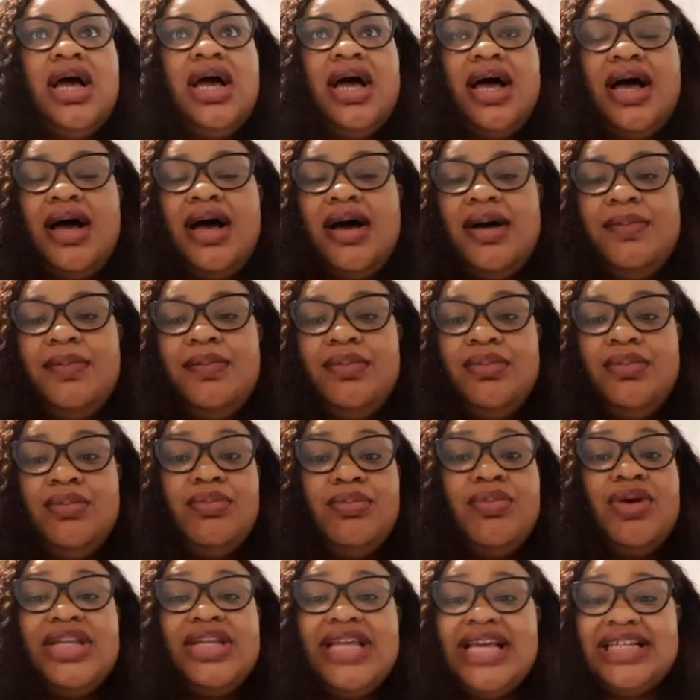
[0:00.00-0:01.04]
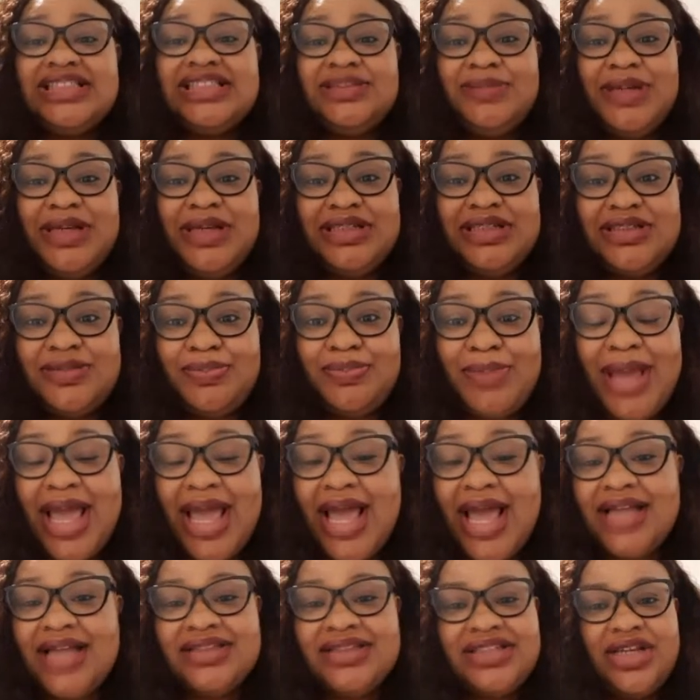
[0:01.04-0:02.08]
money has been
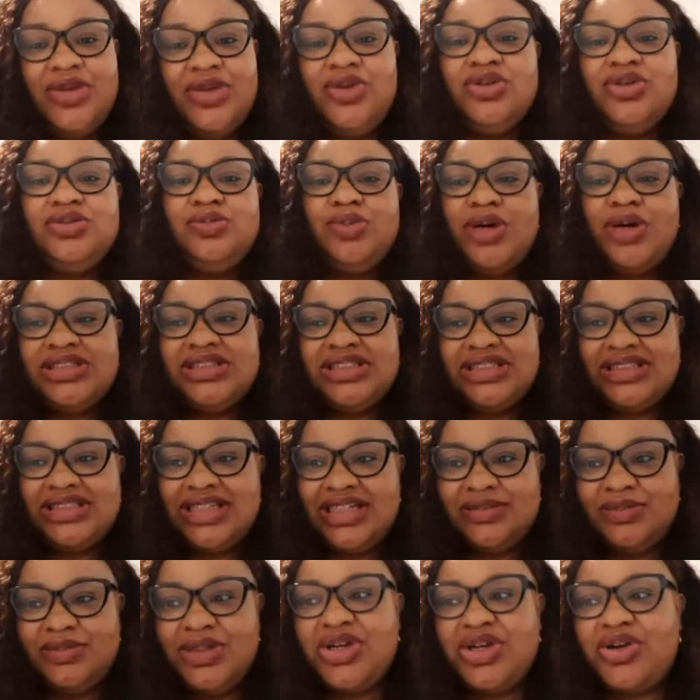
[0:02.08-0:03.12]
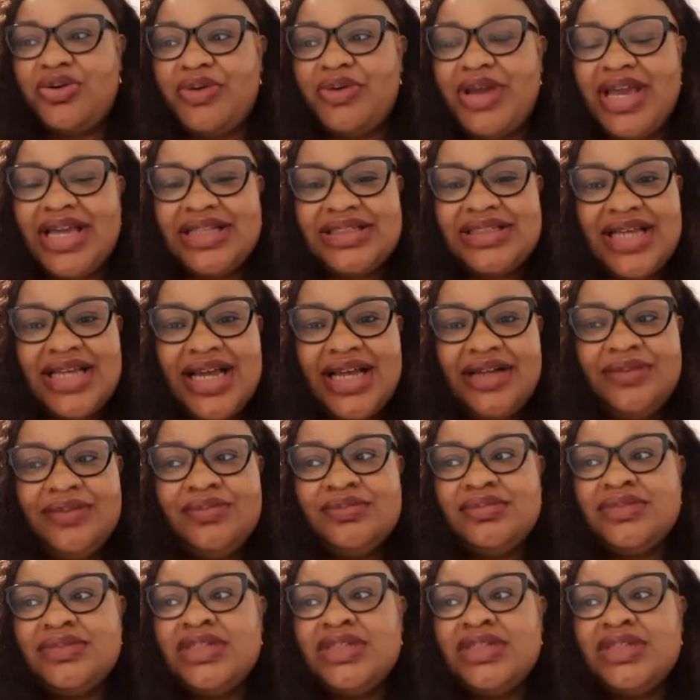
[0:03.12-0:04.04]
spent, a huge budget has been created.